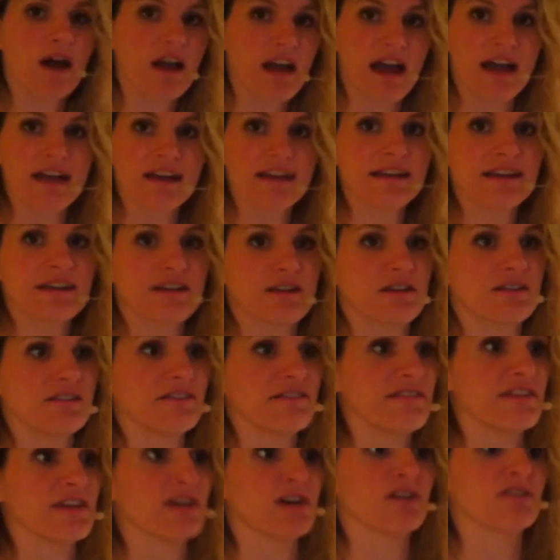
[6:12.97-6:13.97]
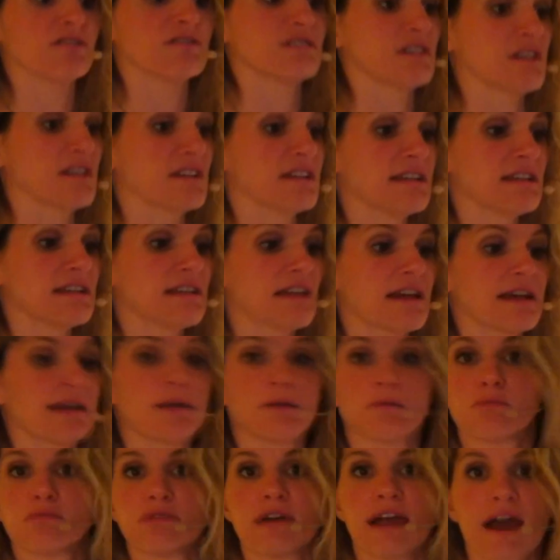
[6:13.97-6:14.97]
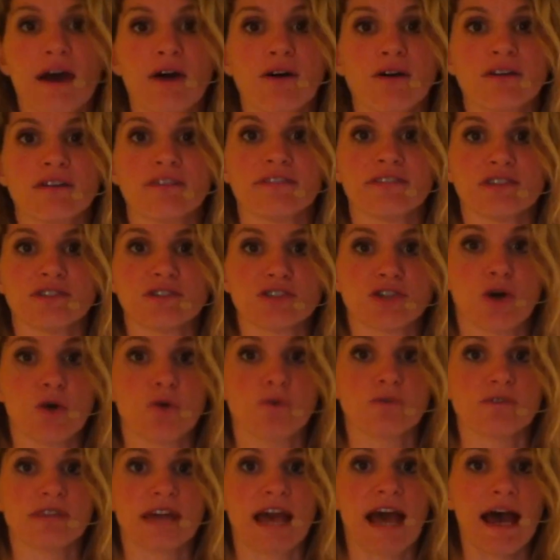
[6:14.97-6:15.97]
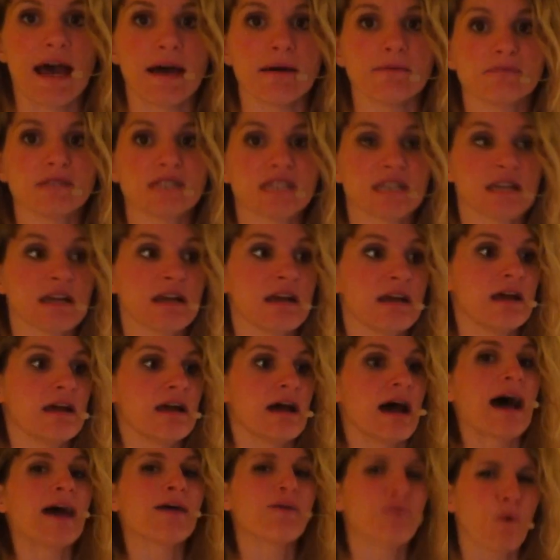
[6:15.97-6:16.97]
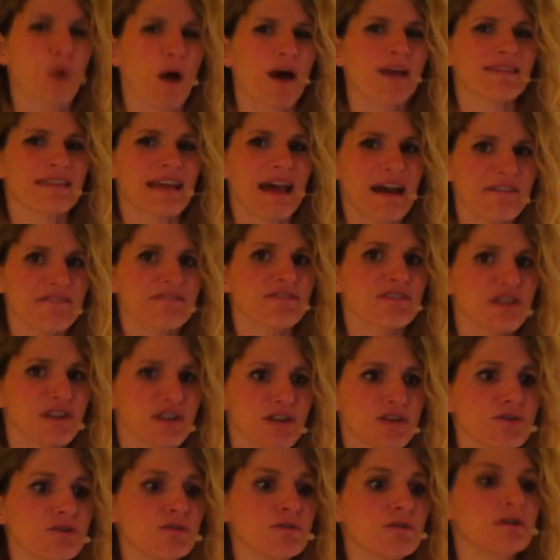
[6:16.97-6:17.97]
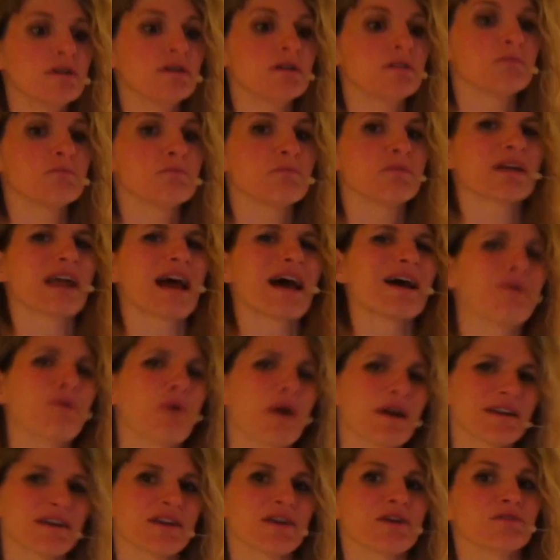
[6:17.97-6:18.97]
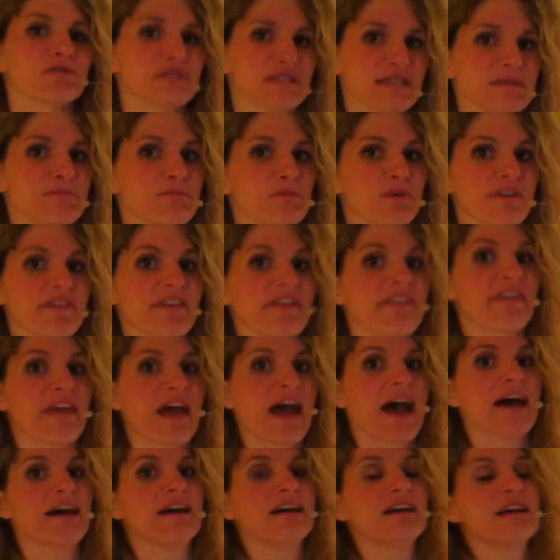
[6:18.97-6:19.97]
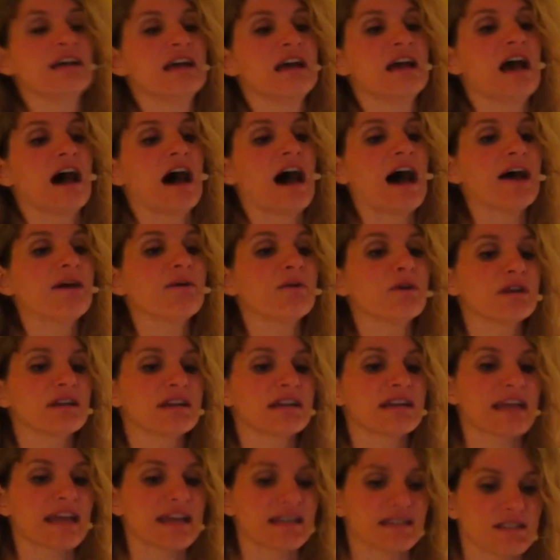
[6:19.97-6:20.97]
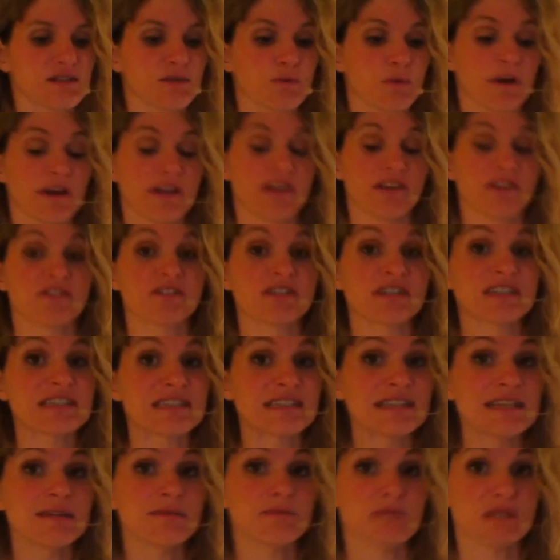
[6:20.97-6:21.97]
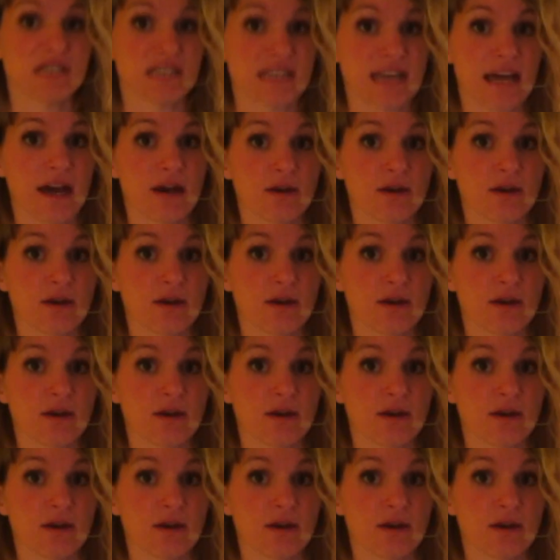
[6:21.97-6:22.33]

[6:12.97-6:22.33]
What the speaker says: walk out of here and feel really like proud of your toned abs. I want that for you, but I want to go deeper than that. I want to get to where your esteem is